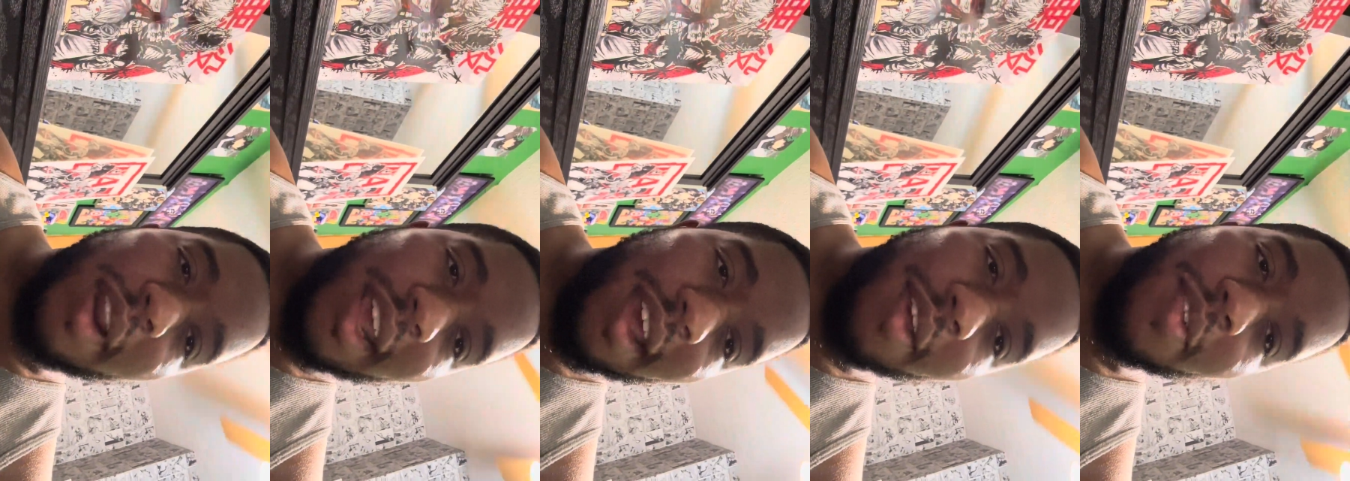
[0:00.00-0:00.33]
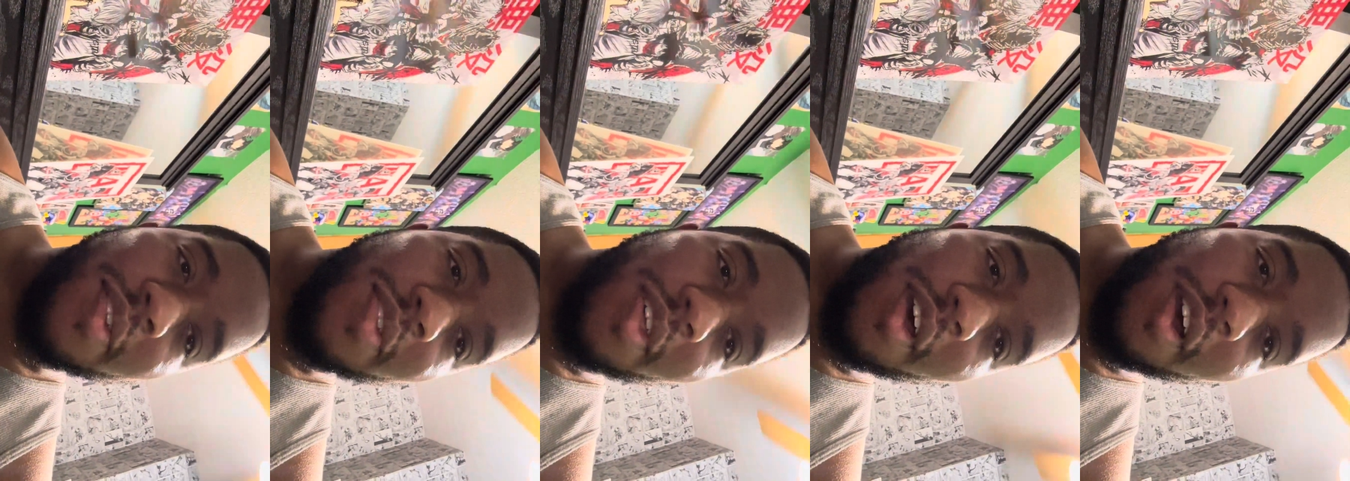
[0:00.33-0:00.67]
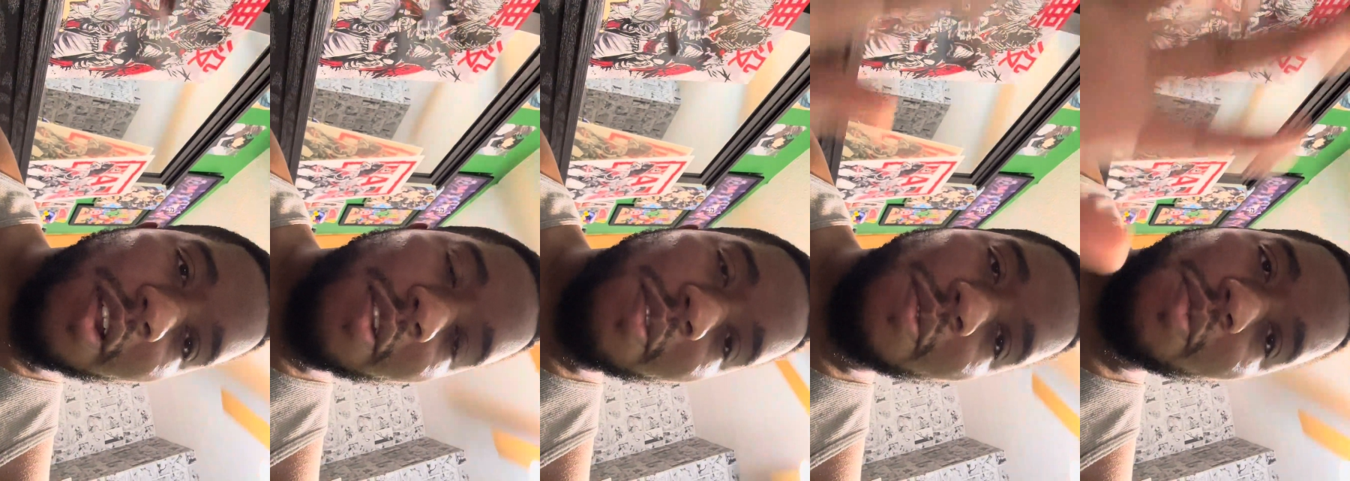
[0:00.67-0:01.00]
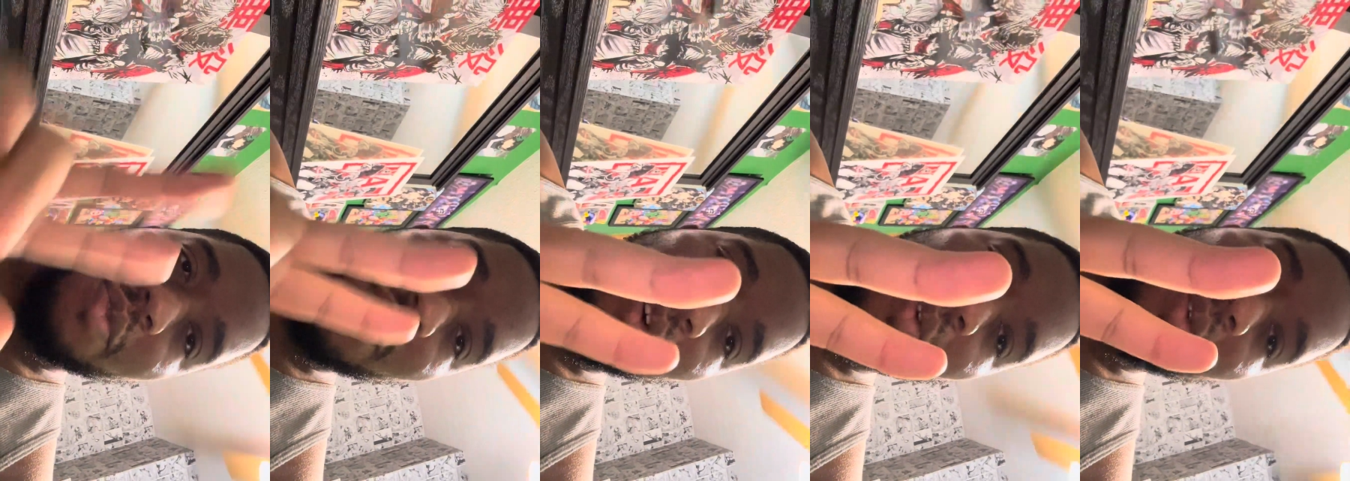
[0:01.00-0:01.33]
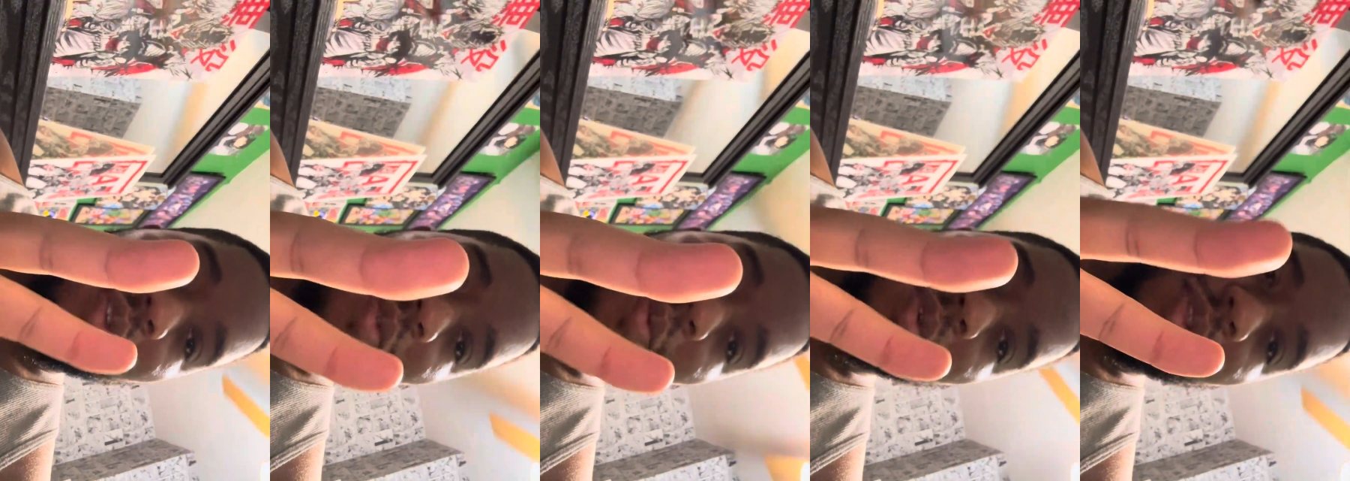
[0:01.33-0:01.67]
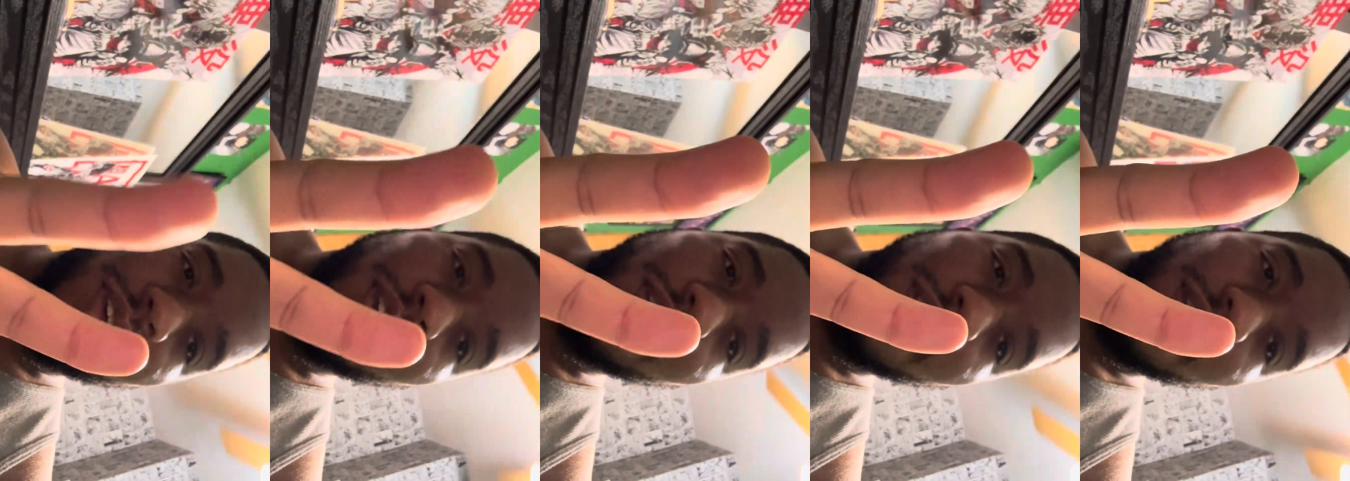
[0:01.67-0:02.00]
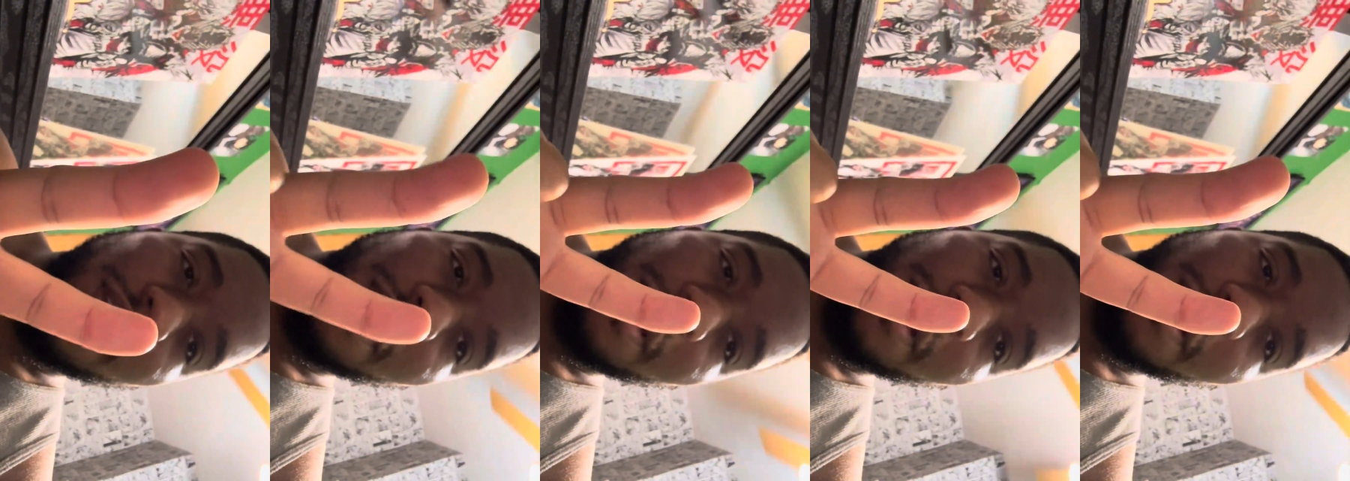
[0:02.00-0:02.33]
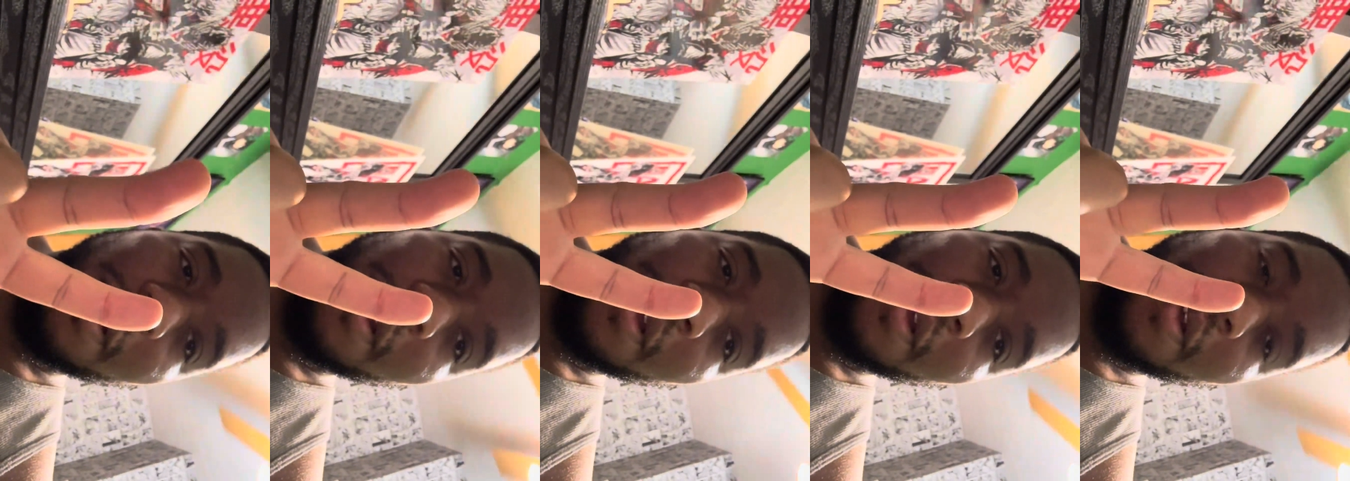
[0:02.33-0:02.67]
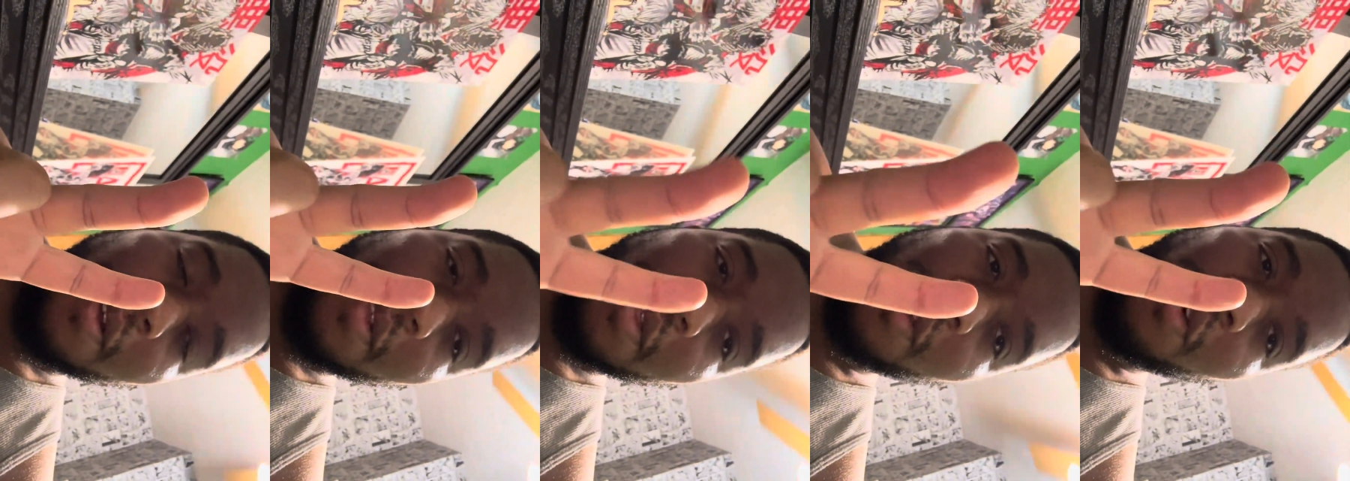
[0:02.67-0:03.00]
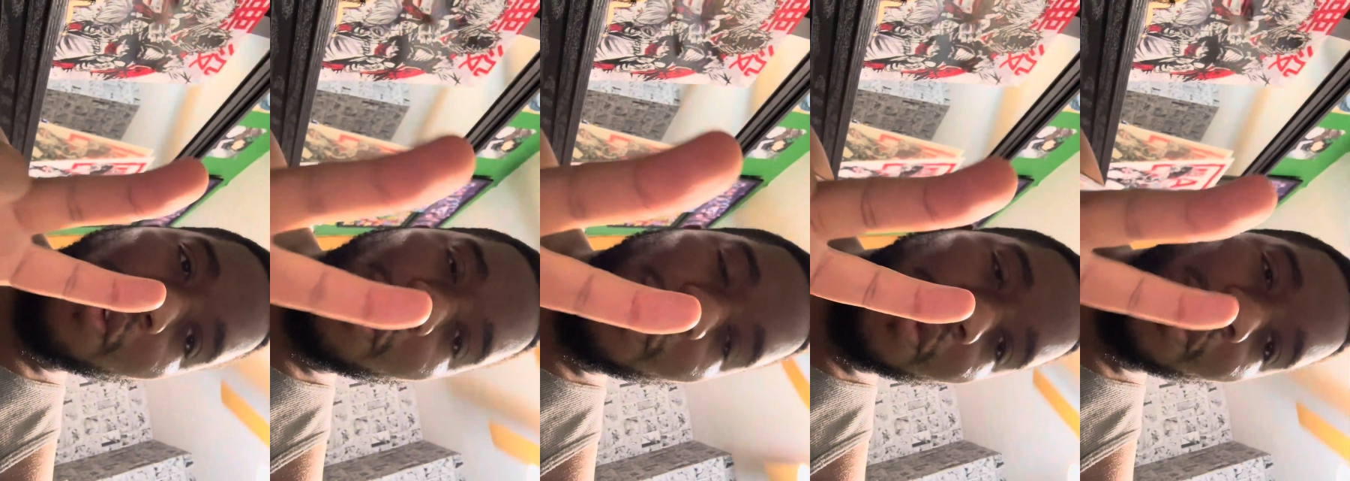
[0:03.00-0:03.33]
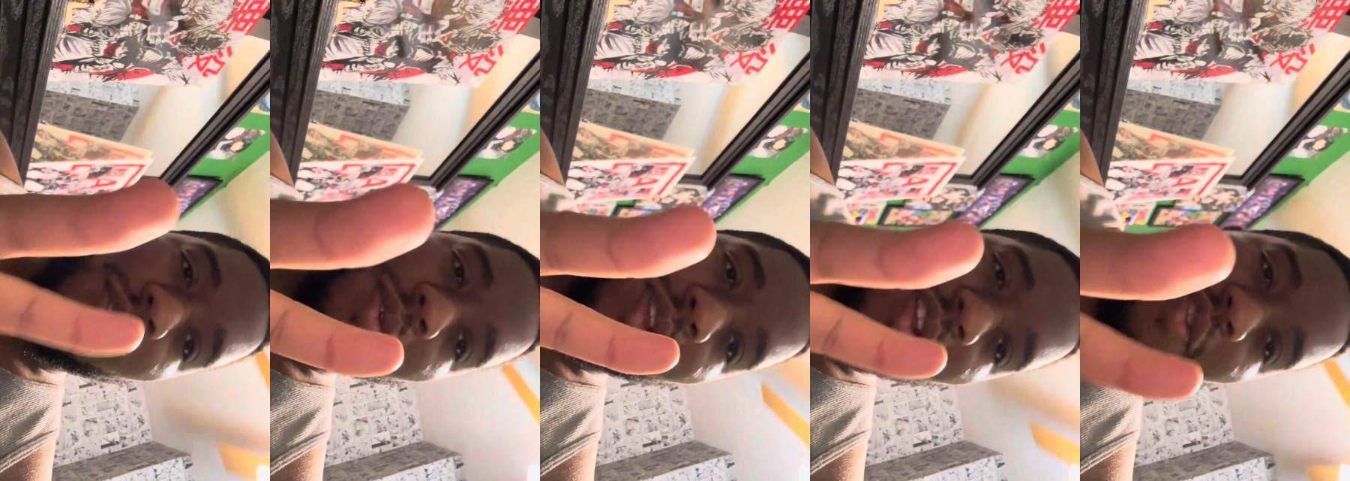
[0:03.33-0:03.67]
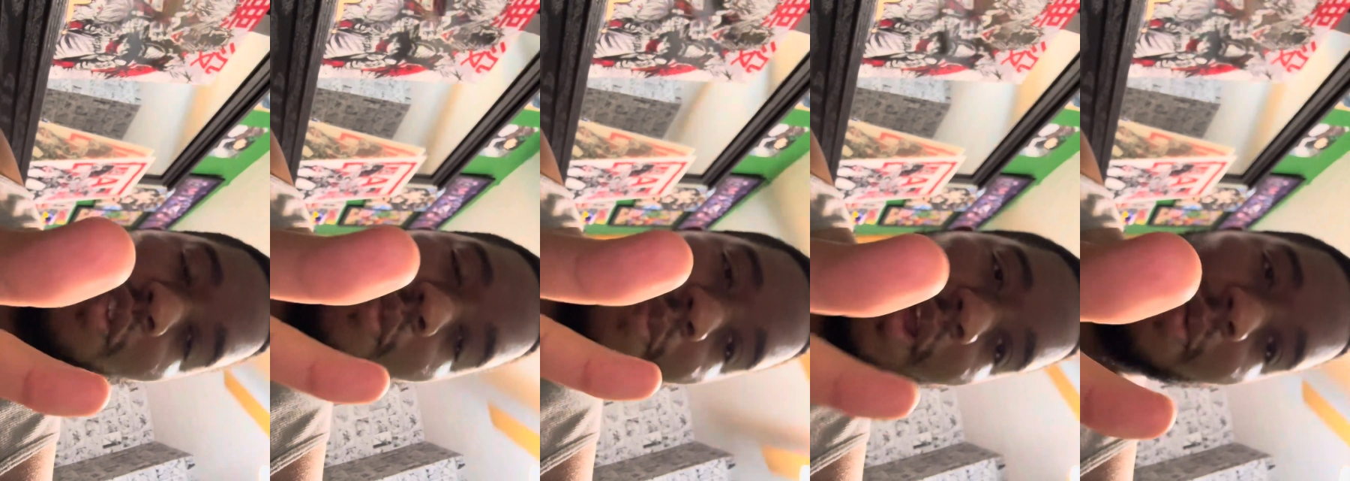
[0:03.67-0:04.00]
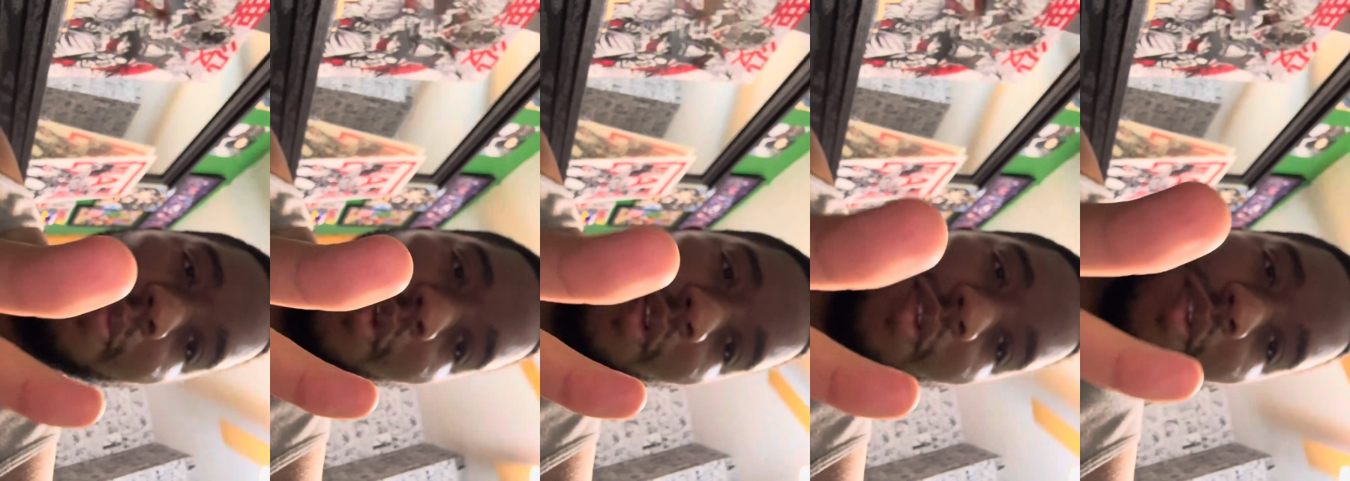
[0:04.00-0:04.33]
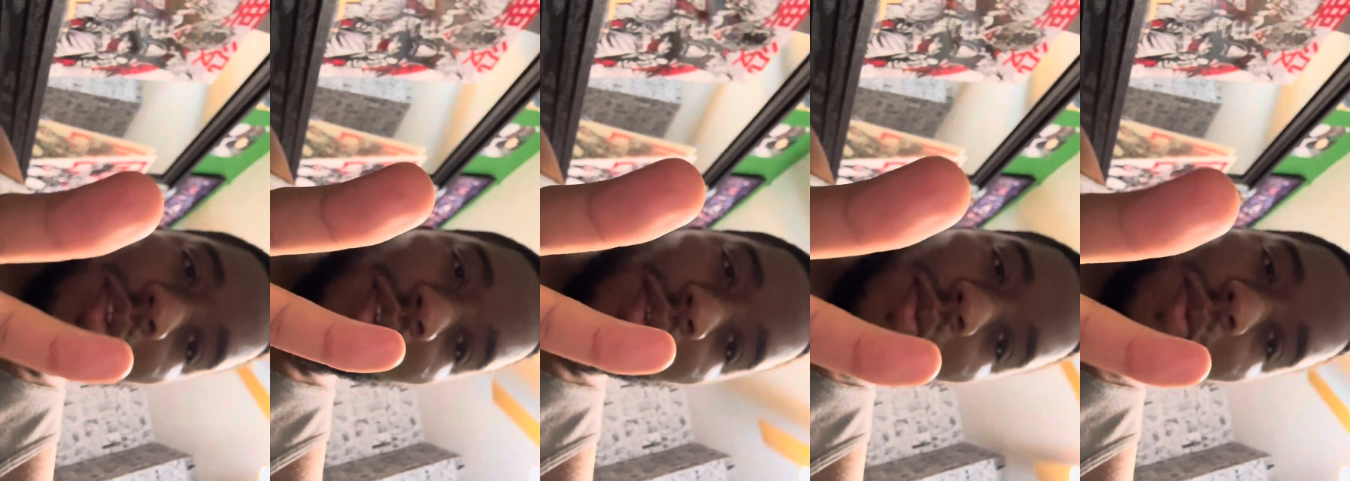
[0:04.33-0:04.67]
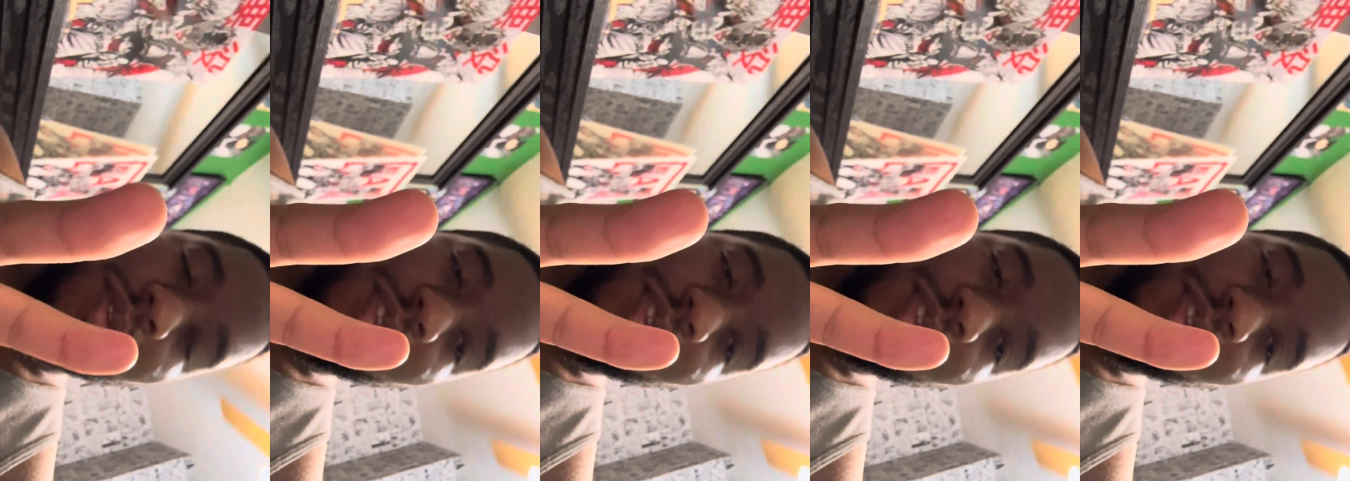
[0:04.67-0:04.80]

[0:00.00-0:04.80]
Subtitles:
[unreadable: no face in view]